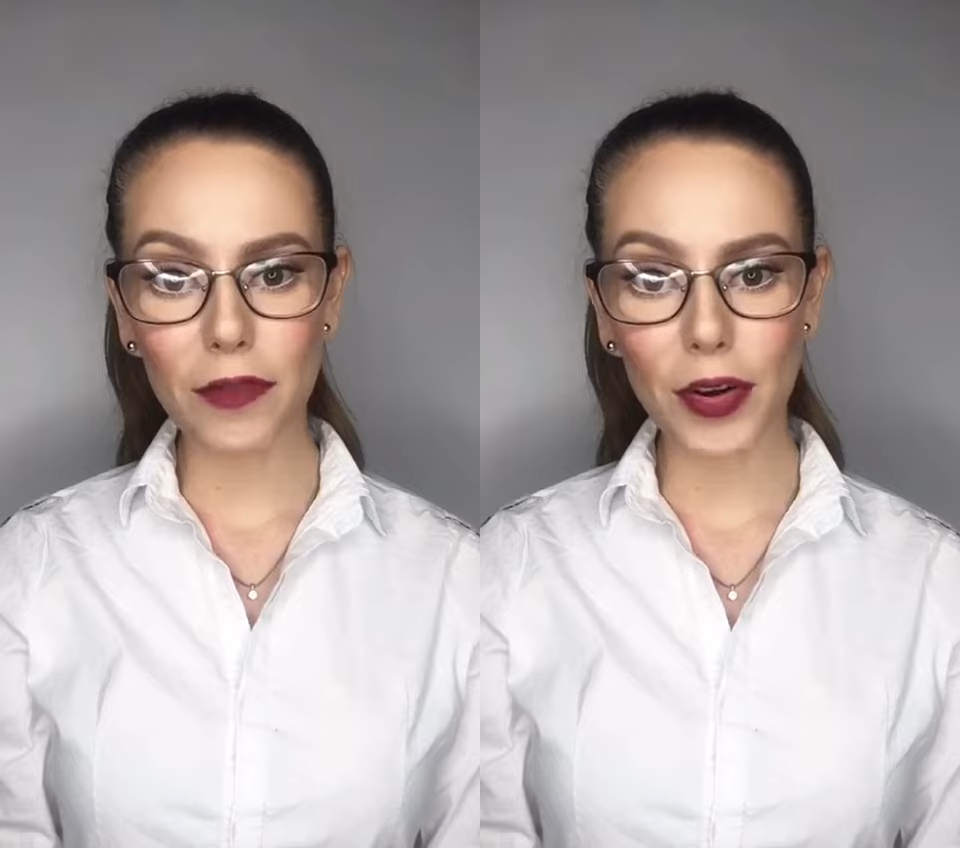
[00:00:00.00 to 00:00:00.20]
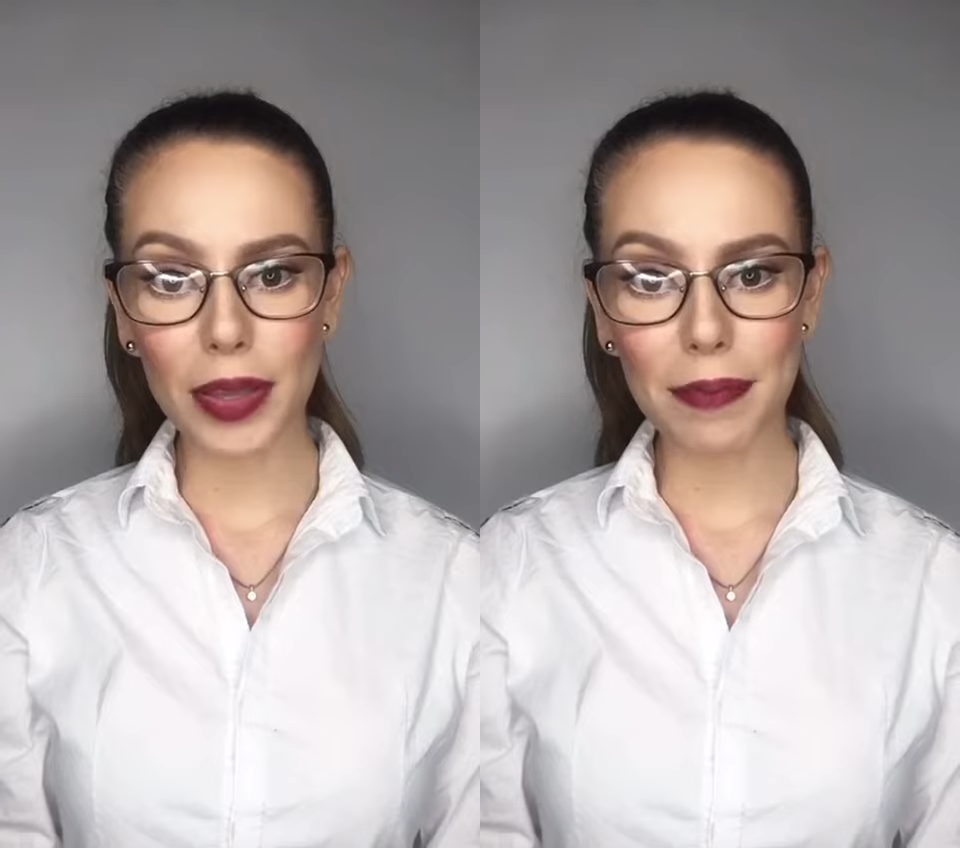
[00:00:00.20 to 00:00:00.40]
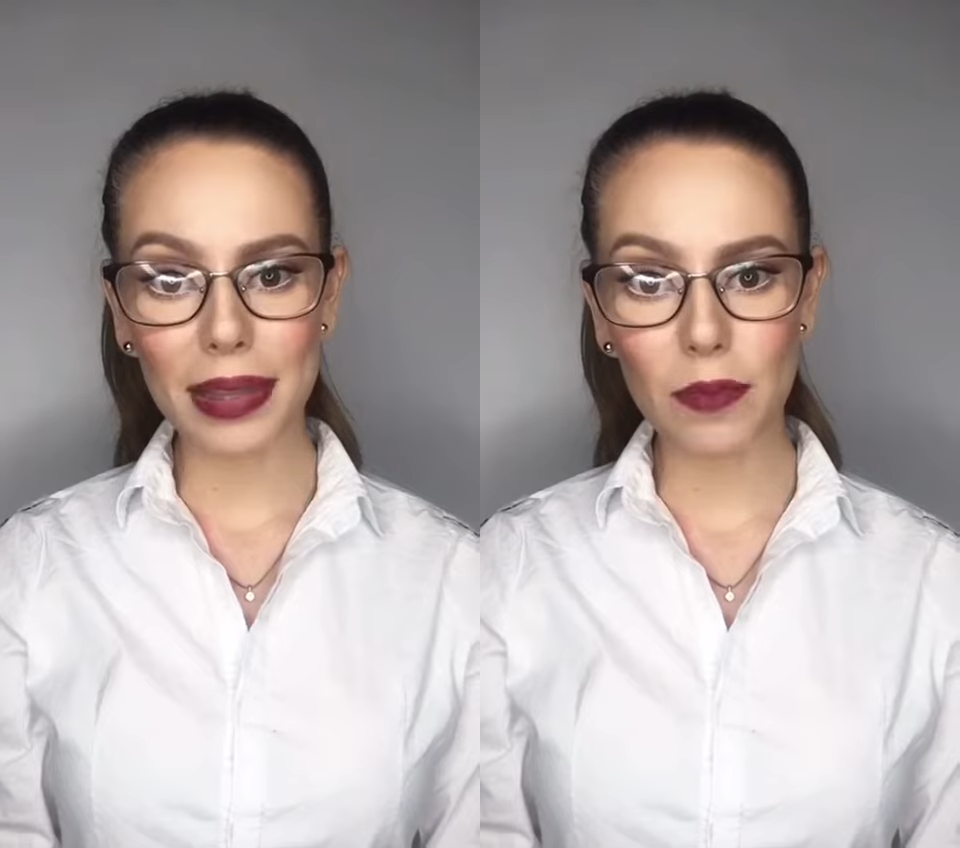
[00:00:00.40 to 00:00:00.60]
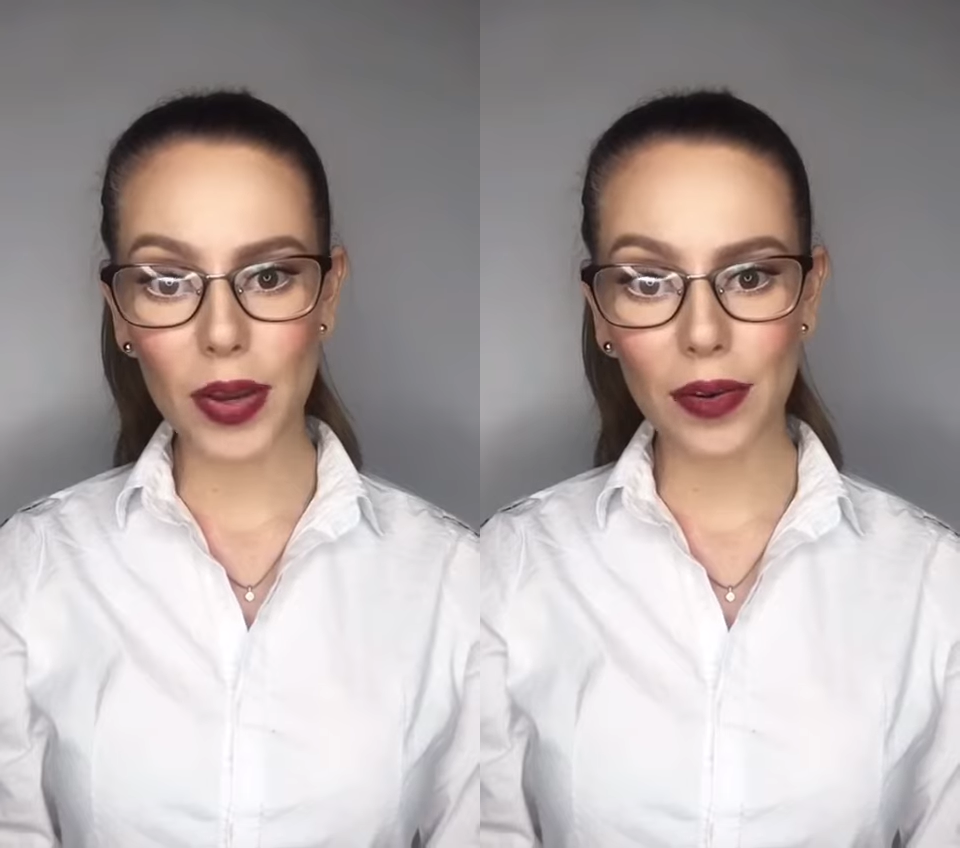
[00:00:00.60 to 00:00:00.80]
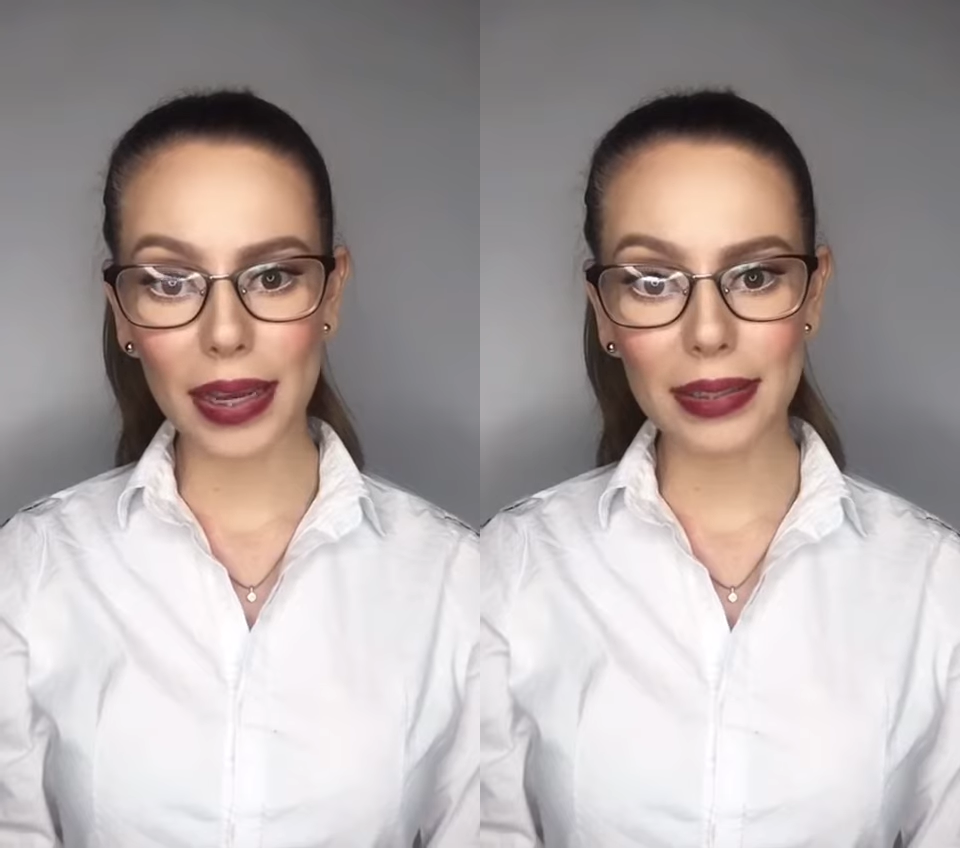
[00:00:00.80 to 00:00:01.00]
from the
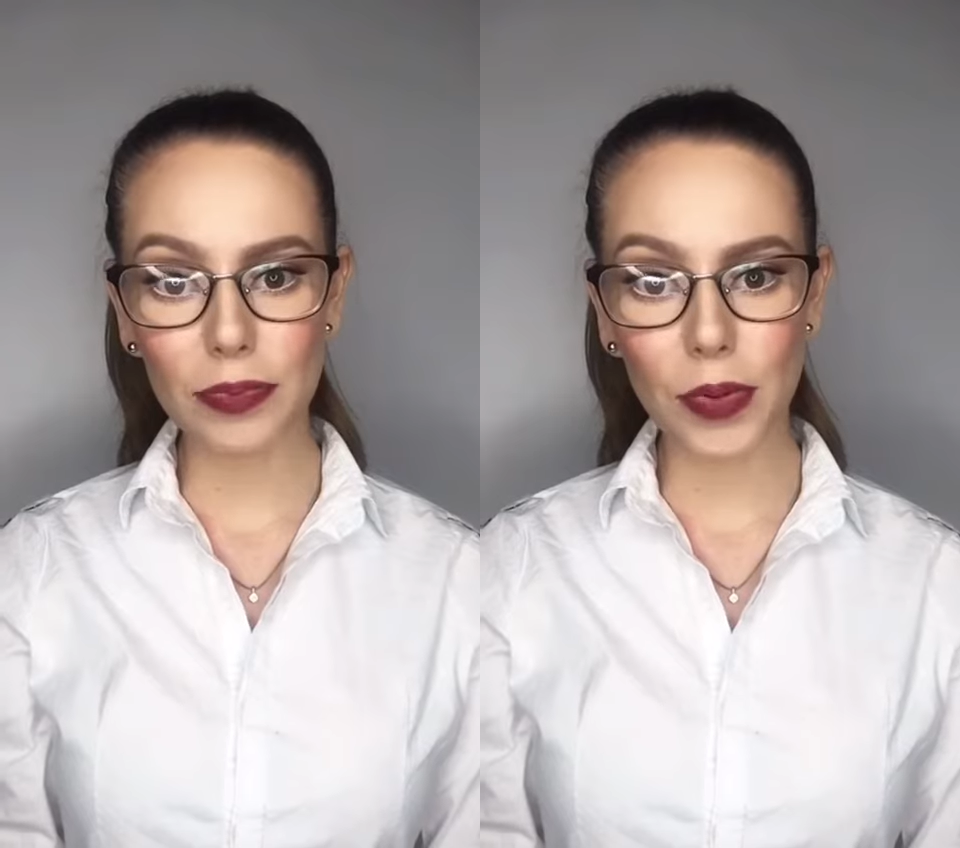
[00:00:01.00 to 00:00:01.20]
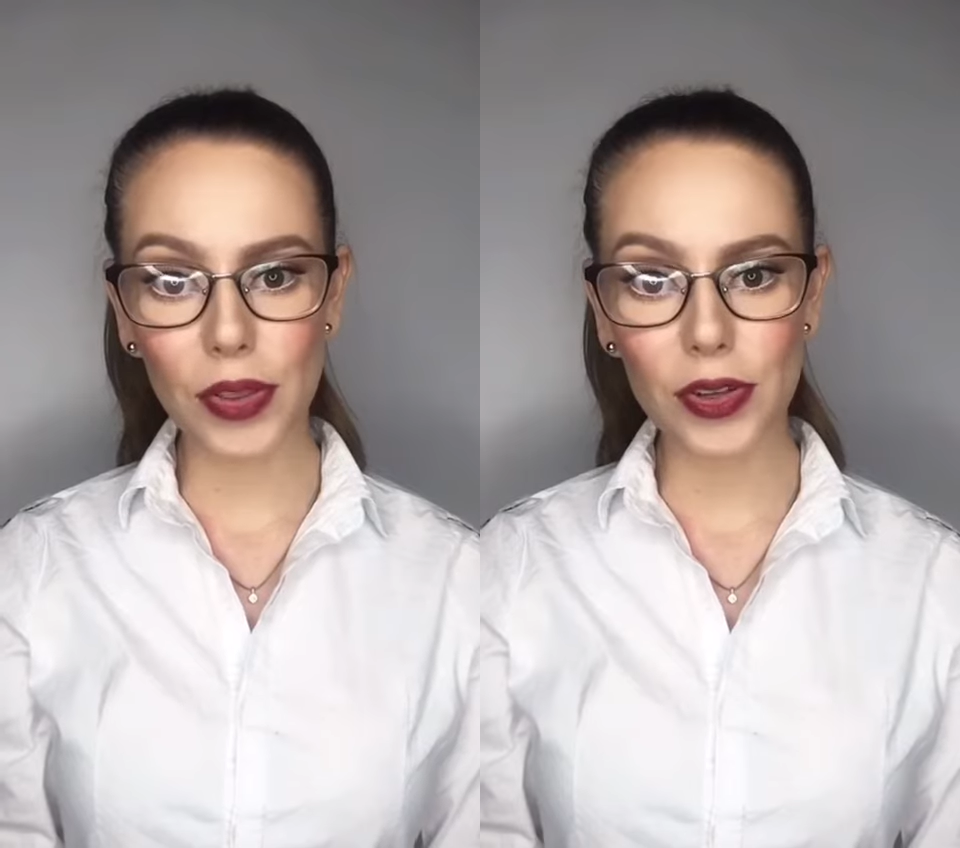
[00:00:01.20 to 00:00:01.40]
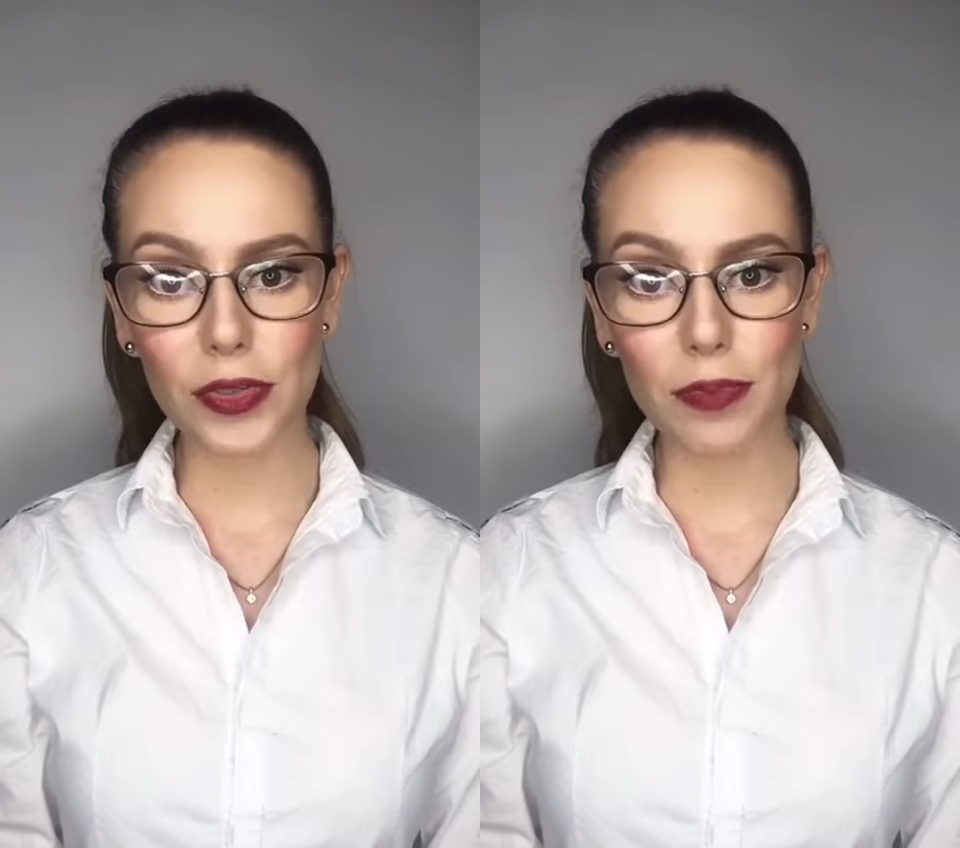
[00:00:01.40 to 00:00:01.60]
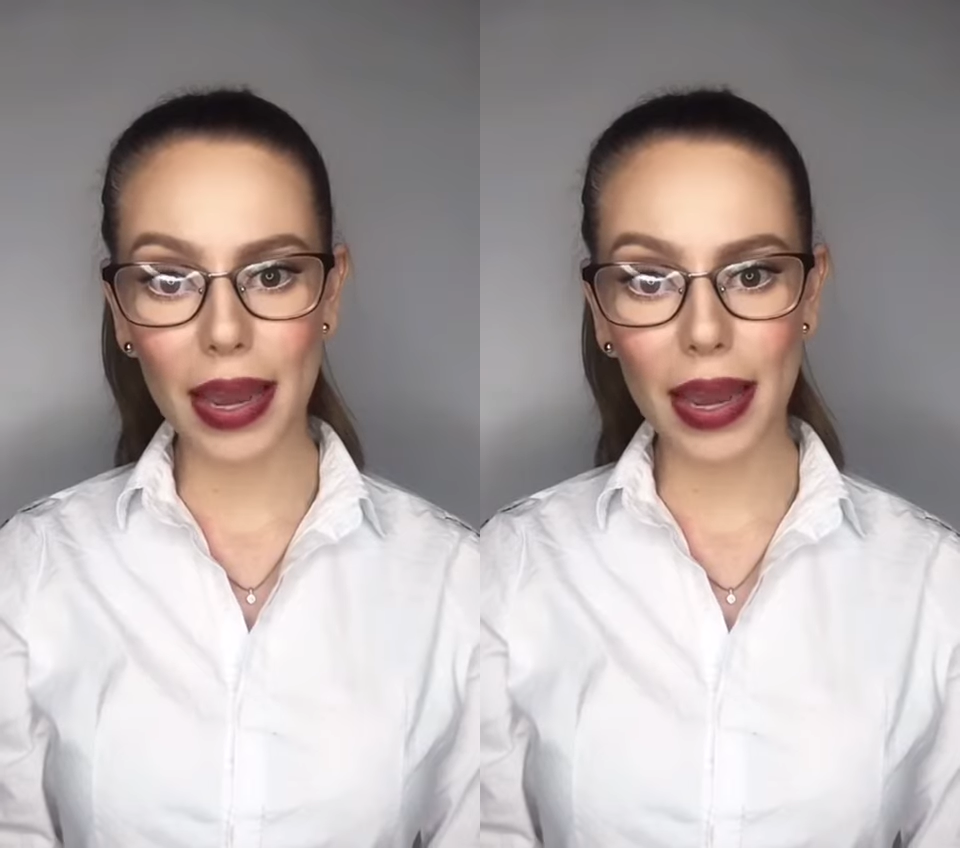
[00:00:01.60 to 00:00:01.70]
pandemic crisis produced